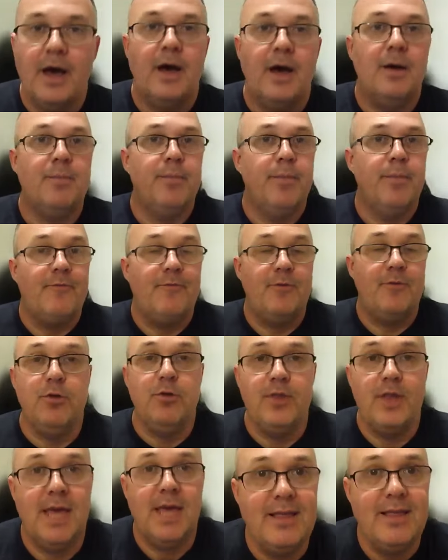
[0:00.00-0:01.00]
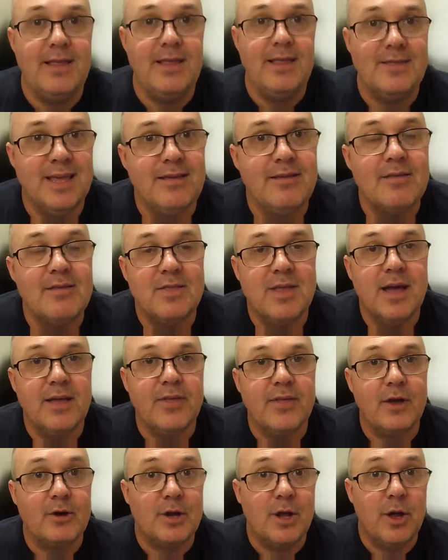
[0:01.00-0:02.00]
um, a few key things
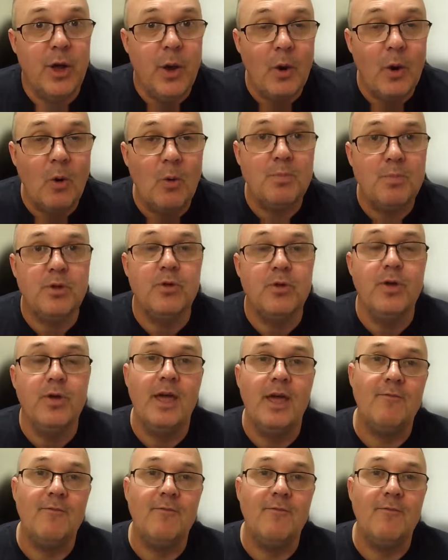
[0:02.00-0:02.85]
there that are going to help you.